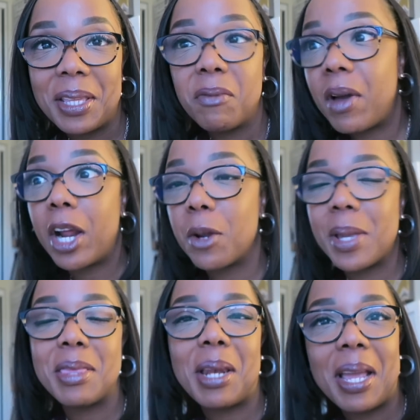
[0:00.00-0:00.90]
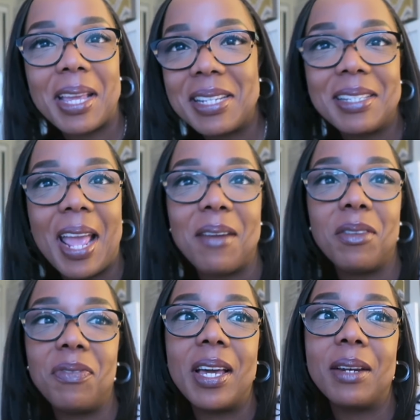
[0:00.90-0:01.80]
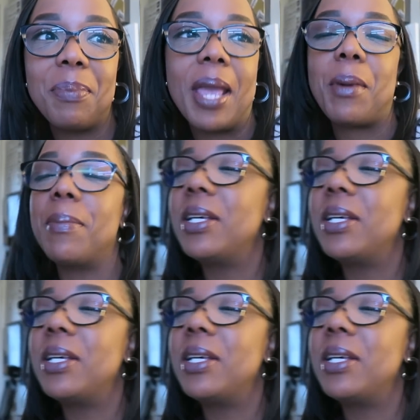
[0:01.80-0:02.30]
the environment that I have the fun paying my